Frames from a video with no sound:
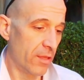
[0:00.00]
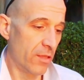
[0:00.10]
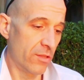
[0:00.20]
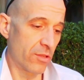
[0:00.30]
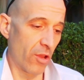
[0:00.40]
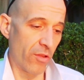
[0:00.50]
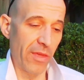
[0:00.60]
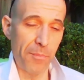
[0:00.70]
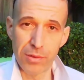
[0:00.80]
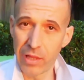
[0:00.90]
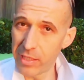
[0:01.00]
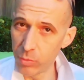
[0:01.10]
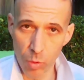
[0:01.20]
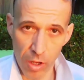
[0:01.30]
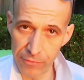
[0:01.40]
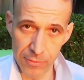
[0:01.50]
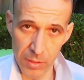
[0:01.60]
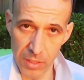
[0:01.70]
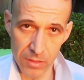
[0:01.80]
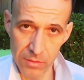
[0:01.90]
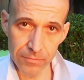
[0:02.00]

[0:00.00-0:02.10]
So they're plenty wide for me.